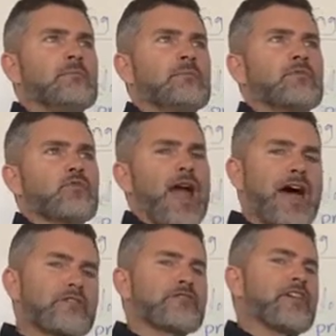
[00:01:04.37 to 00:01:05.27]

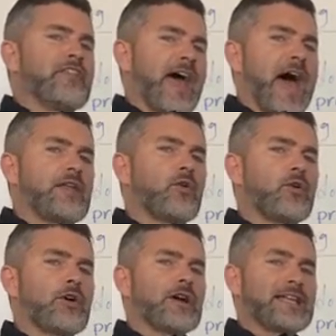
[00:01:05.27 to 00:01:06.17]
Rather than that,
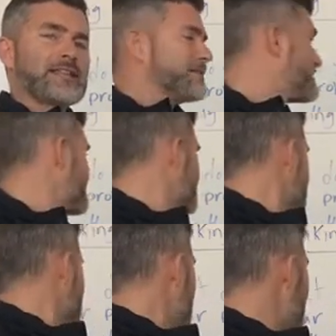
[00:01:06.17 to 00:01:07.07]
or
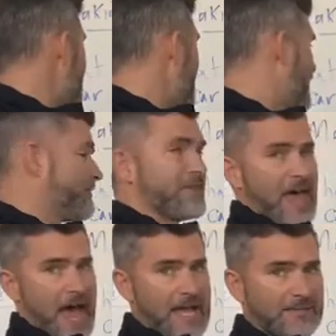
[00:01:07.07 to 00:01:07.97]
instead of
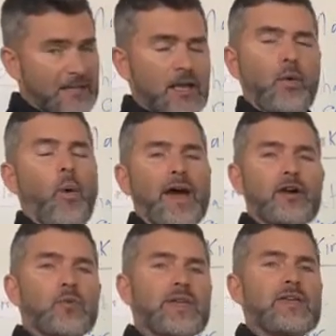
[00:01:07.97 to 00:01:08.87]
that, why
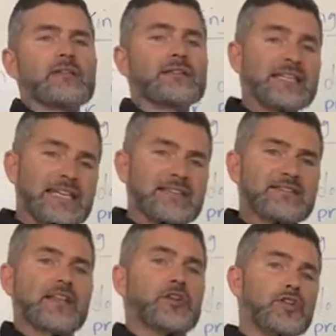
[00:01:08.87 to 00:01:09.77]
don't we
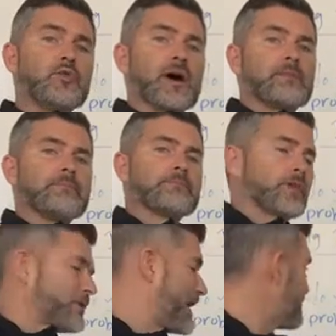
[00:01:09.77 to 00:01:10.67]
lease a new one?
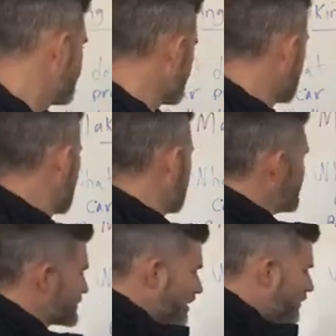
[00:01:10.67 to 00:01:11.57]
Okay?
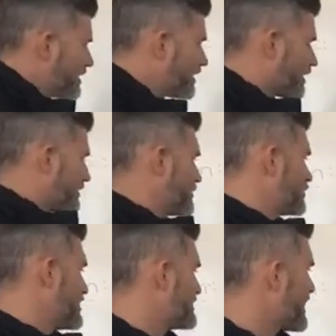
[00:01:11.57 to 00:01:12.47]
So here,
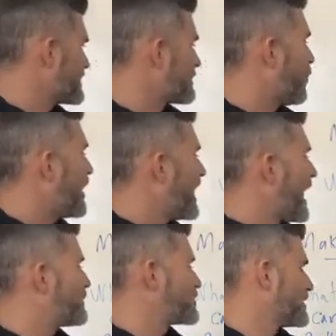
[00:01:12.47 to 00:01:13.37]
she says one
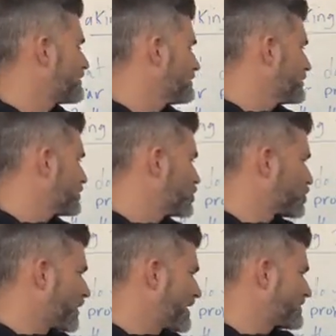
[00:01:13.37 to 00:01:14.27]
option,
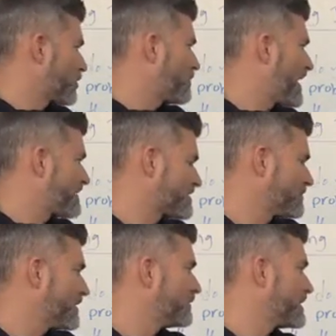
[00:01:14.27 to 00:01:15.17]
choice, or
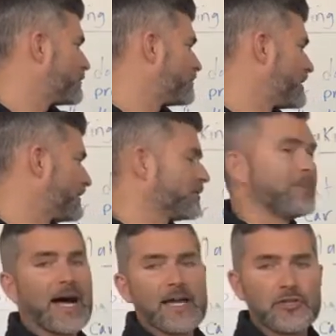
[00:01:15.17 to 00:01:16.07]
possibility would be to
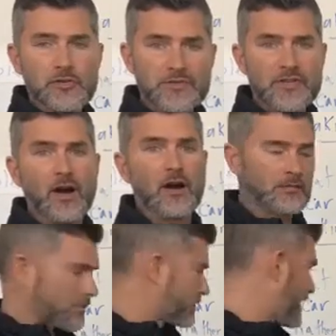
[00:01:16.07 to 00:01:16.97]
buy a used car.
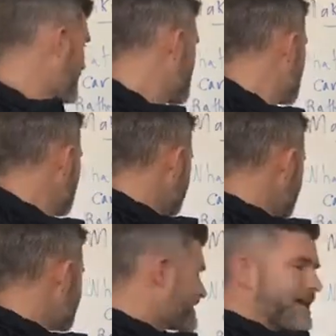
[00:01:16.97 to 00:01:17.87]
Okay?
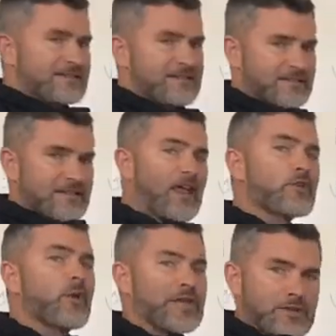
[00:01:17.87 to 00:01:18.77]
He says this is
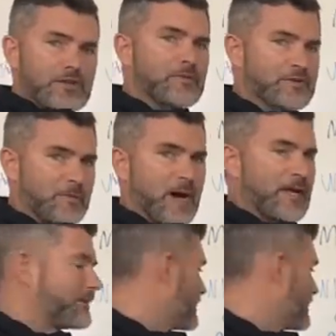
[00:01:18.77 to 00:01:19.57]
another way you could respond.